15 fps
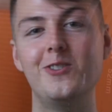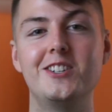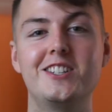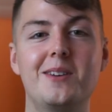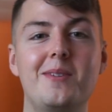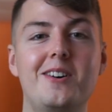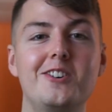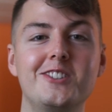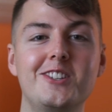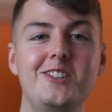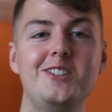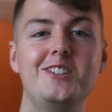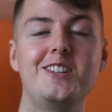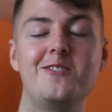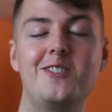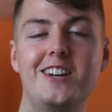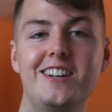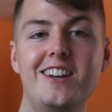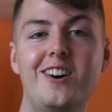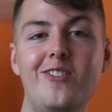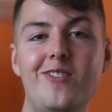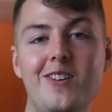which I'm also using right
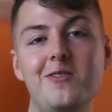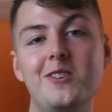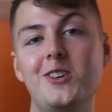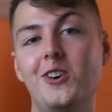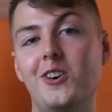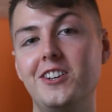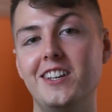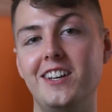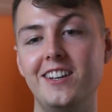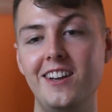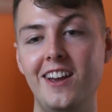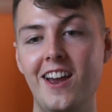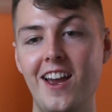now for recording,